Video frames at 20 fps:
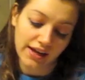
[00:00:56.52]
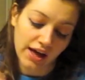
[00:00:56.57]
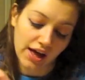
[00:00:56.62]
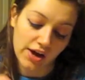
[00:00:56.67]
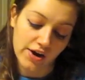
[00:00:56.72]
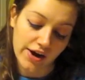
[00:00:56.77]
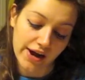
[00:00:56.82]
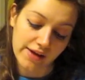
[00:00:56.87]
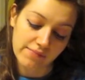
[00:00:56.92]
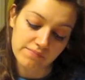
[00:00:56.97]

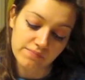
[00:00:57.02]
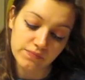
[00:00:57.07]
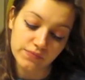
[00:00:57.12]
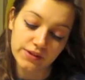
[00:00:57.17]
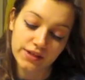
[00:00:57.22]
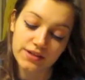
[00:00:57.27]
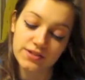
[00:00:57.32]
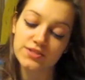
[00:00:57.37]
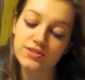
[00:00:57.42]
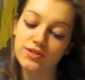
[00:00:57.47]
Alright,
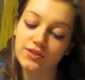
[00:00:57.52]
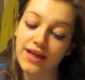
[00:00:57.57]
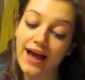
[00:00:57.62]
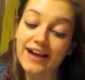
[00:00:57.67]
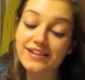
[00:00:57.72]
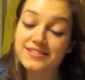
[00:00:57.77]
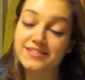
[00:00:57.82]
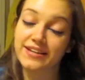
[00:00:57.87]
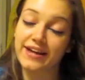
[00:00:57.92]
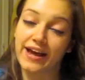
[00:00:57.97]
so
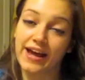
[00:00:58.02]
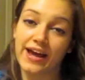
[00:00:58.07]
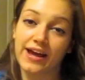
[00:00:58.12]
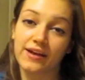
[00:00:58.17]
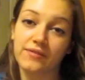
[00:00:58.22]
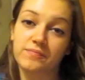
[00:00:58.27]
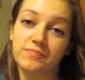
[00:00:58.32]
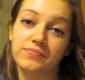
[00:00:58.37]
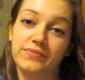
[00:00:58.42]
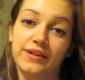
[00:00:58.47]
last
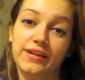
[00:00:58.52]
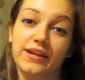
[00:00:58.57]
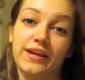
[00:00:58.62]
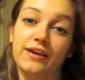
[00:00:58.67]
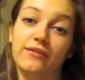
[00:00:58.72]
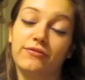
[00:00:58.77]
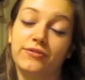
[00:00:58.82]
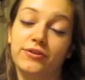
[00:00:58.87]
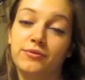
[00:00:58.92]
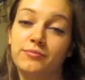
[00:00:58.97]
night,
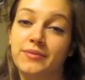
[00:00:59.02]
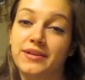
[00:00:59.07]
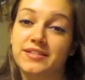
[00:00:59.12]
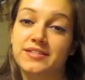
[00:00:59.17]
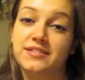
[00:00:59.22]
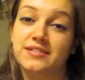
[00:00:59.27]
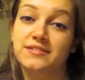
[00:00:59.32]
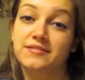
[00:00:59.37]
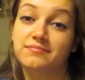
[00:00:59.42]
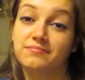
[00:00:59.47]
if you
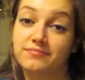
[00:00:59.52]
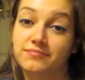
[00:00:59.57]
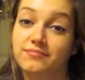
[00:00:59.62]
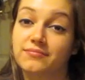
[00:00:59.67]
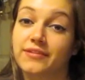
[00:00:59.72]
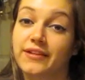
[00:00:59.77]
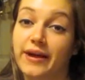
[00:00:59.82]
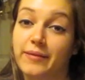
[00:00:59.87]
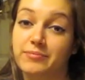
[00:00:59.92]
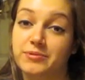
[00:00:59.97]
missed
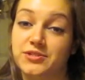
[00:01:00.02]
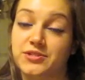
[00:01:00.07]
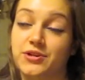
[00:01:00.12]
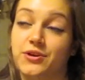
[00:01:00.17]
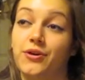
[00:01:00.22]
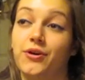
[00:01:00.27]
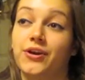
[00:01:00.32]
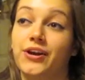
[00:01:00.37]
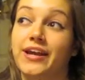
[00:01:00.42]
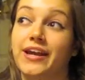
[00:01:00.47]
the
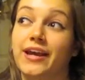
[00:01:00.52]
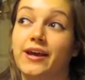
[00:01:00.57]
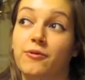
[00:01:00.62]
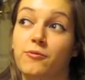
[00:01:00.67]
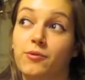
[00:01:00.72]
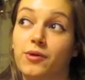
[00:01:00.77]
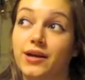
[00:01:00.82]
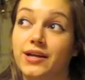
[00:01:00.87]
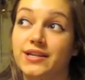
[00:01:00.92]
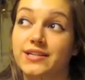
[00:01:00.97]
episode, it
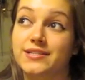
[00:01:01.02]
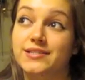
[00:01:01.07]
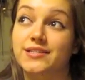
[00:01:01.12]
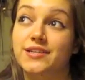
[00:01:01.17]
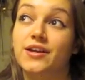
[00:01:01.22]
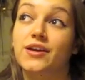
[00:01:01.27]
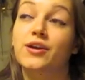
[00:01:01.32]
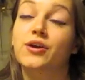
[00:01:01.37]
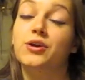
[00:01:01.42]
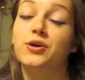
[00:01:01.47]
was
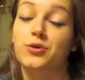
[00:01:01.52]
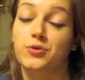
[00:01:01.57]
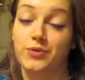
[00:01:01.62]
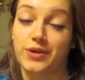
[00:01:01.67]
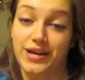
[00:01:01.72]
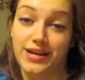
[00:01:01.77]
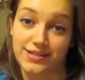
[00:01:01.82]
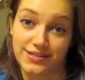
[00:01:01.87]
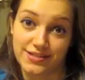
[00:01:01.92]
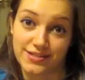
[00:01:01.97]

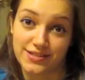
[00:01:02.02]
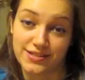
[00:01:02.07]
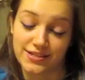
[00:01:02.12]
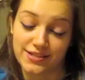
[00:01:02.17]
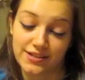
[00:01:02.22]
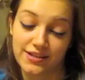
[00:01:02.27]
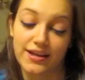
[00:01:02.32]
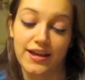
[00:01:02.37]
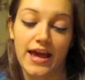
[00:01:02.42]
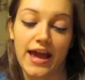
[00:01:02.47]
great.
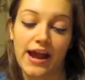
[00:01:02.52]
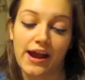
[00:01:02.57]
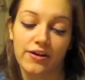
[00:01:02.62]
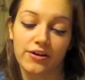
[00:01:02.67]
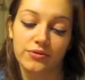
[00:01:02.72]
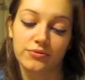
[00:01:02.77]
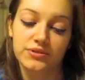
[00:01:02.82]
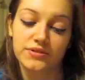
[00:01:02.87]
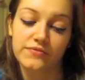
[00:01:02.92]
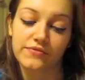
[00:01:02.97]

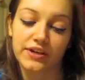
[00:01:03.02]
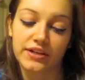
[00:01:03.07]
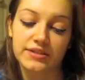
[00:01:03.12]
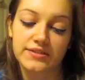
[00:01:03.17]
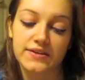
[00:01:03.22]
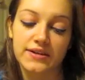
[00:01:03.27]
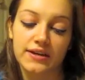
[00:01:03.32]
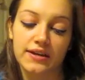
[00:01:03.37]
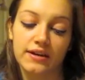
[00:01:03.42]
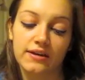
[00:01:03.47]
Aaryn was
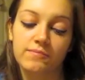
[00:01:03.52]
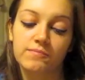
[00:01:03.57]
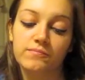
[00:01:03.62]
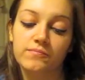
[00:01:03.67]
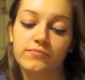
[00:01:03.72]
evicted,